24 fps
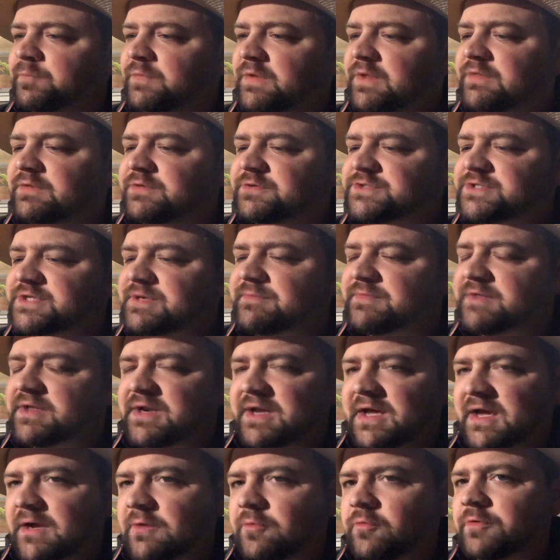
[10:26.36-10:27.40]
And there's something,
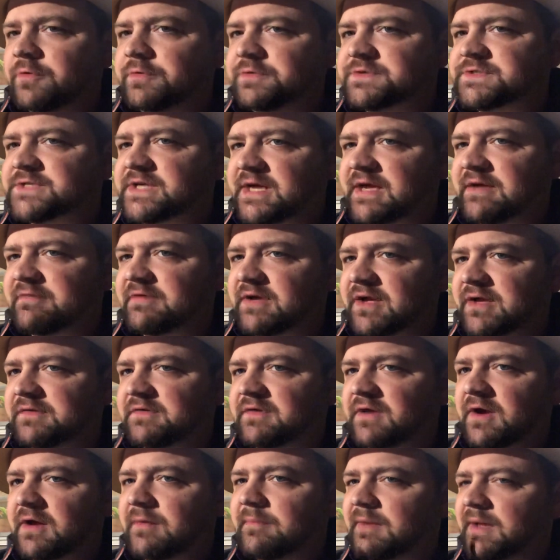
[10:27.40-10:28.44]
I won't say I've got
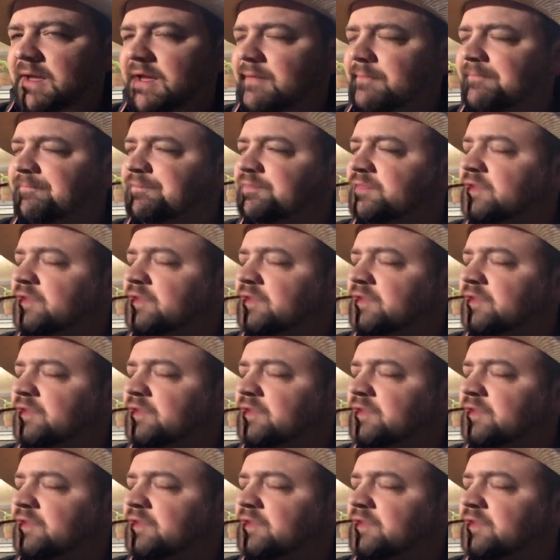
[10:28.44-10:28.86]
tongue bite,